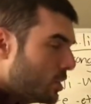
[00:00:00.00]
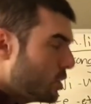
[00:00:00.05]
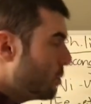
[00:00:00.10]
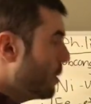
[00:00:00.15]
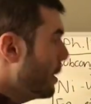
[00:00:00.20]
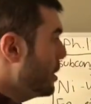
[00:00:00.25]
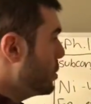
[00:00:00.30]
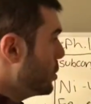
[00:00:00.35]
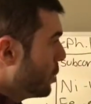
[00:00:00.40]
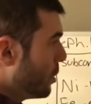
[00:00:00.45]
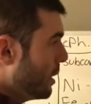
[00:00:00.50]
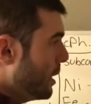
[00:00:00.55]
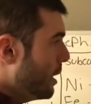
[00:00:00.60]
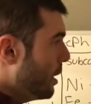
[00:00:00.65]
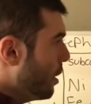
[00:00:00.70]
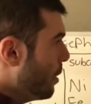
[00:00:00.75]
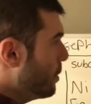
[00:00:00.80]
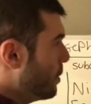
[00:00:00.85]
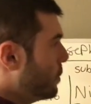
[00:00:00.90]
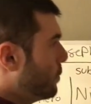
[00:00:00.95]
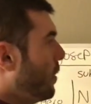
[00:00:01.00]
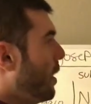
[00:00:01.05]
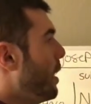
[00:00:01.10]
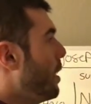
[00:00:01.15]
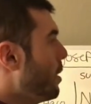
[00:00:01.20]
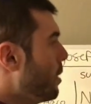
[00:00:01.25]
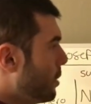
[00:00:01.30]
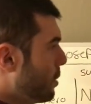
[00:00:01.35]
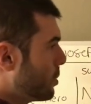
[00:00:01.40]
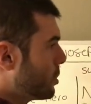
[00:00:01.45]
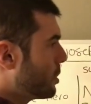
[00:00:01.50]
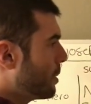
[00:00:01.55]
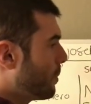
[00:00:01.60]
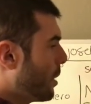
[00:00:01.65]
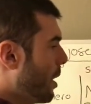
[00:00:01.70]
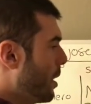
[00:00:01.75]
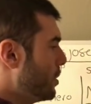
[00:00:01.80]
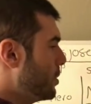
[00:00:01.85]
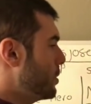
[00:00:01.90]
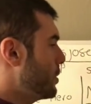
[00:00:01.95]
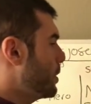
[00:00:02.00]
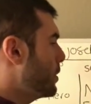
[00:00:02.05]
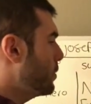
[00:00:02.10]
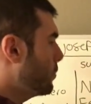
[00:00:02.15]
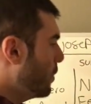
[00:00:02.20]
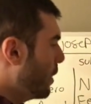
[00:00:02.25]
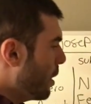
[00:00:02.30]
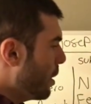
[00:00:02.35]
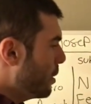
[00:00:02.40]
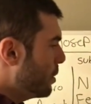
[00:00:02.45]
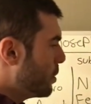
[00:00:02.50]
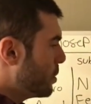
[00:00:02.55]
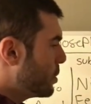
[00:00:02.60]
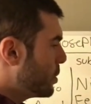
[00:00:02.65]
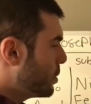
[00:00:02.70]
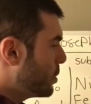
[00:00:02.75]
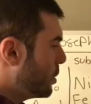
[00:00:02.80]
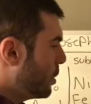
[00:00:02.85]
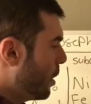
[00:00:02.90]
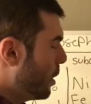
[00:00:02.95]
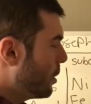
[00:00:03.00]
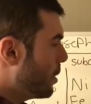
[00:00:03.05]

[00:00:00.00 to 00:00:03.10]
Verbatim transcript: situation, your ego has failed, your subconscious has failed, your your